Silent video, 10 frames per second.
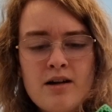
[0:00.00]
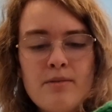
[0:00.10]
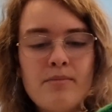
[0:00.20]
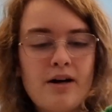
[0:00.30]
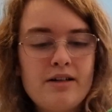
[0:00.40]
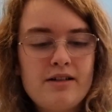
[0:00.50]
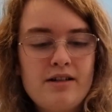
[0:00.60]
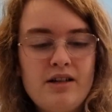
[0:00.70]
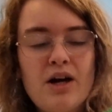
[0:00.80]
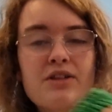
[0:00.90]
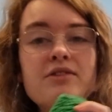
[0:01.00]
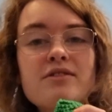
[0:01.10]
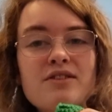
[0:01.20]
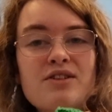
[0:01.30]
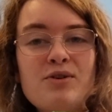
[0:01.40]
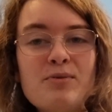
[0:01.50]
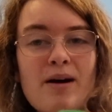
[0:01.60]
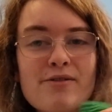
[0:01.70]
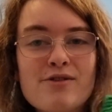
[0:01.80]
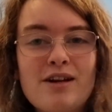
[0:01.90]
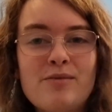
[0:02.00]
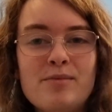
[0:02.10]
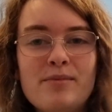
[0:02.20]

but not too much and it would